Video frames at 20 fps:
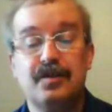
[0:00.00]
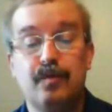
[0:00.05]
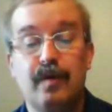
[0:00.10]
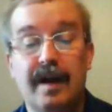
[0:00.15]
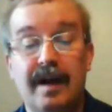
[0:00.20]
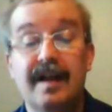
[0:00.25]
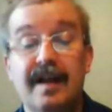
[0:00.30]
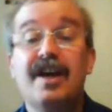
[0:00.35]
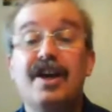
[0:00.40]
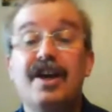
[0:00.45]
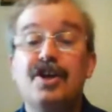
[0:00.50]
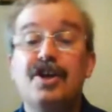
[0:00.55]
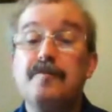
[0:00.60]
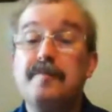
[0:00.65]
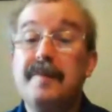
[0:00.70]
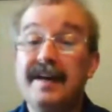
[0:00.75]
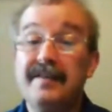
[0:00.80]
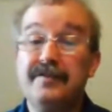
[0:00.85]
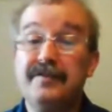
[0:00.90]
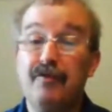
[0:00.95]
that as well.
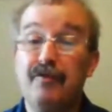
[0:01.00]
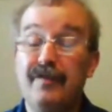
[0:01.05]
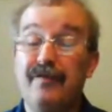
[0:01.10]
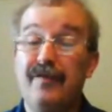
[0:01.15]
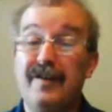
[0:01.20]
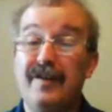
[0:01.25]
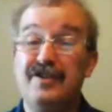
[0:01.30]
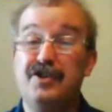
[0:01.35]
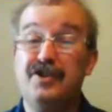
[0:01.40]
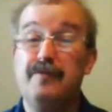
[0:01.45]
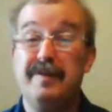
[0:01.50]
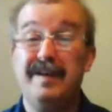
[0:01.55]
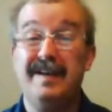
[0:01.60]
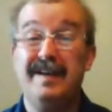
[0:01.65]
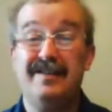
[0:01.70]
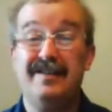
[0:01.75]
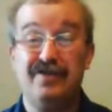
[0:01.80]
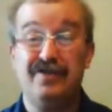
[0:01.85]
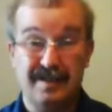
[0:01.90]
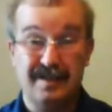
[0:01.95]
You may have to refresh
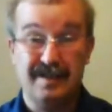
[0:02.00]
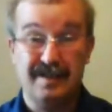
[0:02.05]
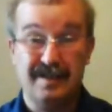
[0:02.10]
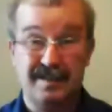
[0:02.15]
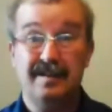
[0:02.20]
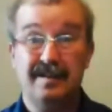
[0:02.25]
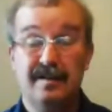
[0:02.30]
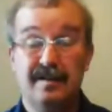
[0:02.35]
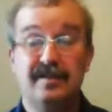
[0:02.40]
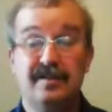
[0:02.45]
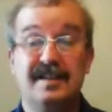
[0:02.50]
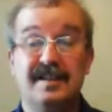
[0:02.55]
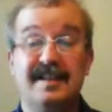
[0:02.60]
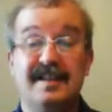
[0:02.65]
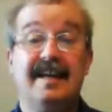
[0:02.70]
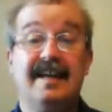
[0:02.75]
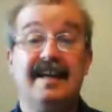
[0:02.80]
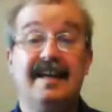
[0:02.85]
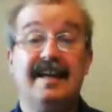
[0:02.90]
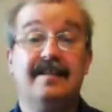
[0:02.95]
your pages
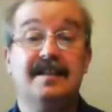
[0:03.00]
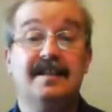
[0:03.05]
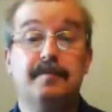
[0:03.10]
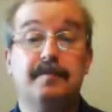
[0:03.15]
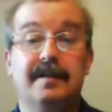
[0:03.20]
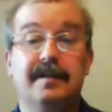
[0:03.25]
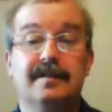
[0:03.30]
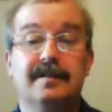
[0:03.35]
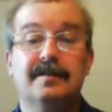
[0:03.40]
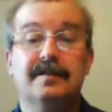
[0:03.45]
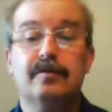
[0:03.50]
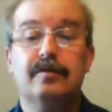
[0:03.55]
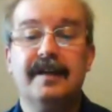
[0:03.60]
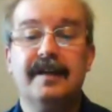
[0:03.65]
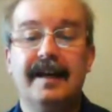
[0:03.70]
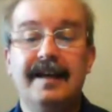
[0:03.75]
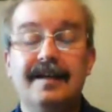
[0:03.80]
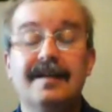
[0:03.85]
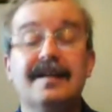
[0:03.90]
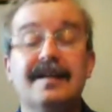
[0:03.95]
to get these, mind.
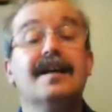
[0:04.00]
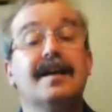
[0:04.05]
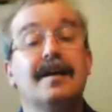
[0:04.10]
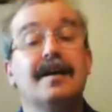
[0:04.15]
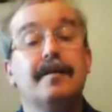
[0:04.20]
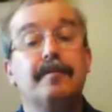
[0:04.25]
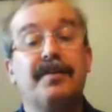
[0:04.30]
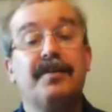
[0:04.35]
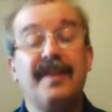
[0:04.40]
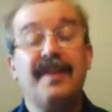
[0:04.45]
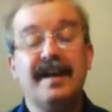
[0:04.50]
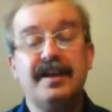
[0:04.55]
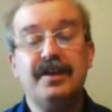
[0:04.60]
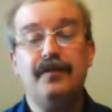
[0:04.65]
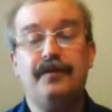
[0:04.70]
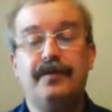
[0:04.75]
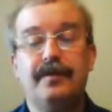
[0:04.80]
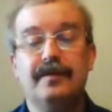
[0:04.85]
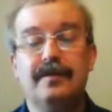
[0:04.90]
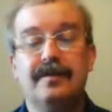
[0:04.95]
Okay, but
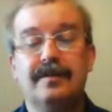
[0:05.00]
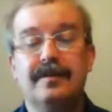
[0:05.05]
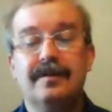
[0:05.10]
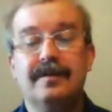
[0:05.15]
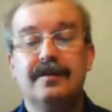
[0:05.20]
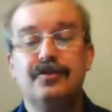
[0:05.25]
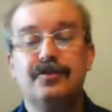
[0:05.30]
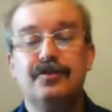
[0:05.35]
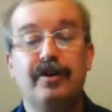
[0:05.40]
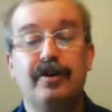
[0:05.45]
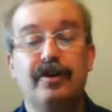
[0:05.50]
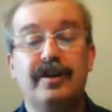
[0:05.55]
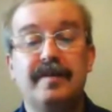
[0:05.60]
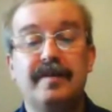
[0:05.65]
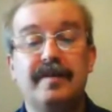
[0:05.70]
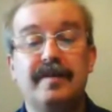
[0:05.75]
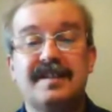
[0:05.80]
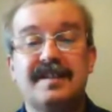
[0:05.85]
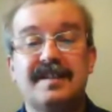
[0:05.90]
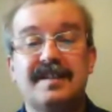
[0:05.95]
thank you for
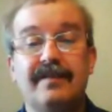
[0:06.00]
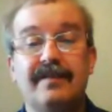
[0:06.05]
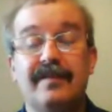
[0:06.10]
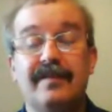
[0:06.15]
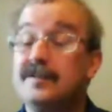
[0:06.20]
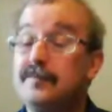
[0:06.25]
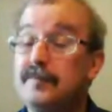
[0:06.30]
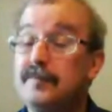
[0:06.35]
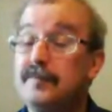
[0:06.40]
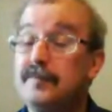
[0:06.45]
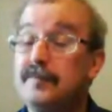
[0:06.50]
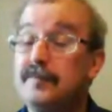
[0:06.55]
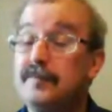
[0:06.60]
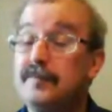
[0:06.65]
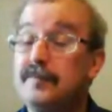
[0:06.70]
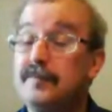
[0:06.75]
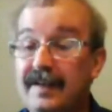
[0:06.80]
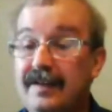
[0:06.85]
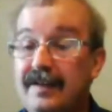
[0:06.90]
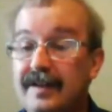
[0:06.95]
joining me this evening. It's
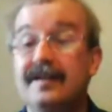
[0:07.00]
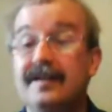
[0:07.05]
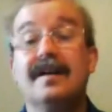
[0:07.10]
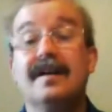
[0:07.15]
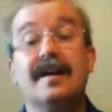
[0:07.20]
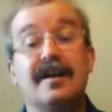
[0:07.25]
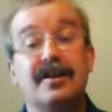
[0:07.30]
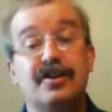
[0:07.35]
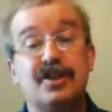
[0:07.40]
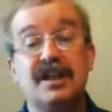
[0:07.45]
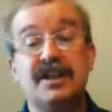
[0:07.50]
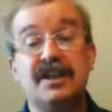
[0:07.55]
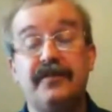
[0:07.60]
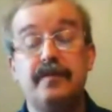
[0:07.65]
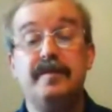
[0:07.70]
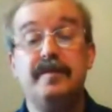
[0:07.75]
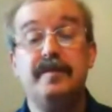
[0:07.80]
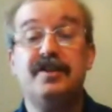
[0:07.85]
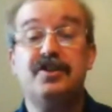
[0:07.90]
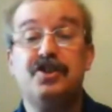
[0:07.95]
been a lovely evening.
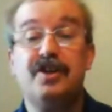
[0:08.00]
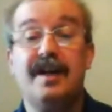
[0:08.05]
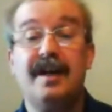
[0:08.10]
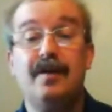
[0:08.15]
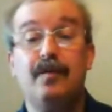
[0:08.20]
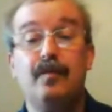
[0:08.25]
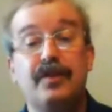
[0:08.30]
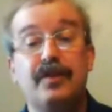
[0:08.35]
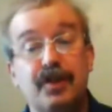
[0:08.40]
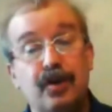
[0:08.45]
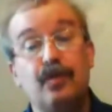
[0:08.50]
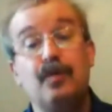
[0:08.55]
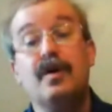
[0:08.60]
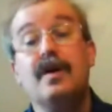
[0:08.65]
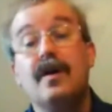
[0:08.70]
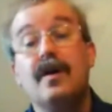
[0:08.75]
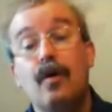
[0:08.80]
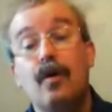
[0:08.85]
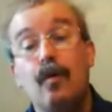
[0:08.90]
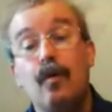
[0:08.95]
Chance for me to share
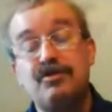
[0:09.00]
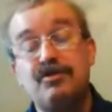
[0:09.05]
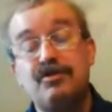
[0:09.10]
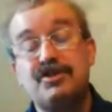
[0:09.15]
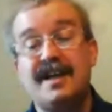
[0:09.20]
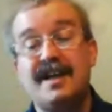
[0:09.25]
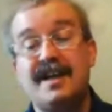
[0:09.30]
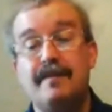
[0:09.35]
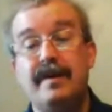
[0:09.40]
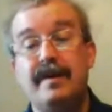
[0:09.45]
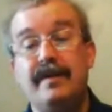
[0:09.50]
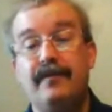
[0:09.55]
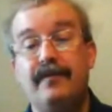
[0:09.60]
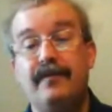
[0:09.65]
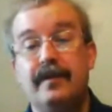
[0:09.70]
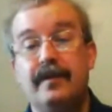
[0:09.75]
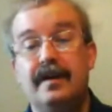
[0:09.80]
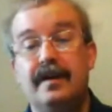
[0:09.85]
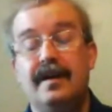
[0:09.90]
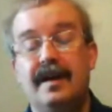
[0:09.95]
with you what's
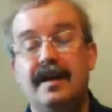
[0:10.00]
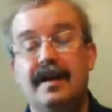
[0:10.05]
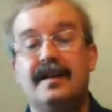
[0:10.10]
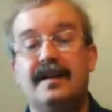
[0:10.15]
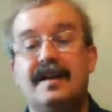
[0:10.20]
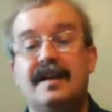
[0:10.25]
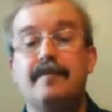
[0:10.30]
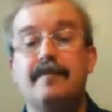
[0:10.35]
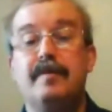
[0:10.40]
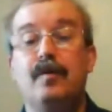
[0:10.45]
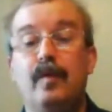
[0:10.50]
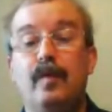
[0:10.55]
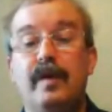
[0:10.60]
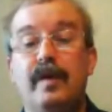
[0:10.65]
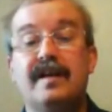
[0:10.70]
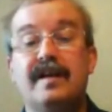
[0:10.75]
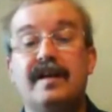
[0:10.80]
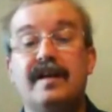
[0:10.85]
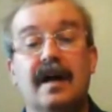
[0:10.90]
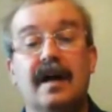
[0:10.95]
coming in the
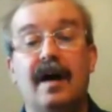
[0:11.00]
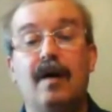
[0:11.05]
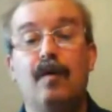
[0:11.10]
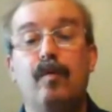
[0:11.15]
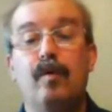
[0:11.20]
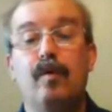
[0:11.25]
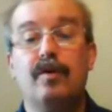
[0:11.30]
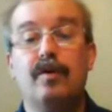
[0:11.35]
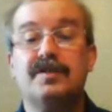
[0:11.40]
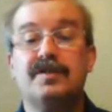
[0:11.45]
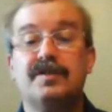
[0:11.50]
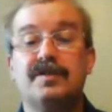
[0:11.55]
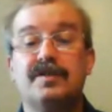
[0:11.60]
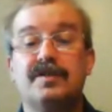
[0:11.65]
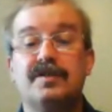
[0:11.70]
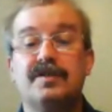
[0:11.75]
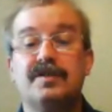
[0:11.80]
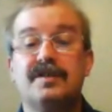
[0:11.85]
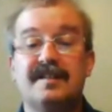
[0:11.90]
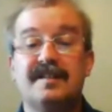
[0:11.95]
coming week and
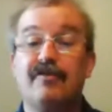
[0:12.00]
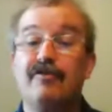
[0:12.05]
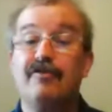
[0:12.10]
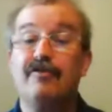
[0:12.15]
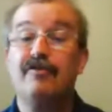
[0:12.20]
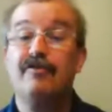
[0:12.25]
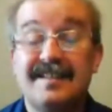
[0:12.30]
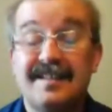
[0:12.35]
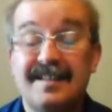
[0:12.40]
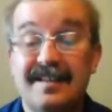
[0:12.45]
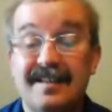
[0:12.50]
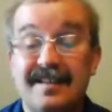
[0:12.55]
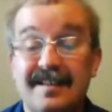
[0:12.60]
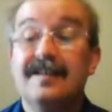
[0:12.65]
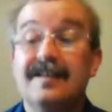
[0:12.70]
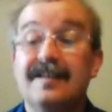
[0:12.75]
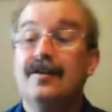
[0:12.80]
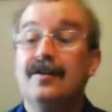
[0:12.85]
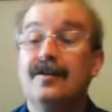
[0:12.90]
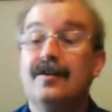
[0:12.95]
what great
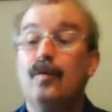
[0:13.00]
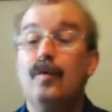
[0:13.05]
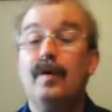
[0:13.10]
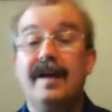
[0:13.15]
delights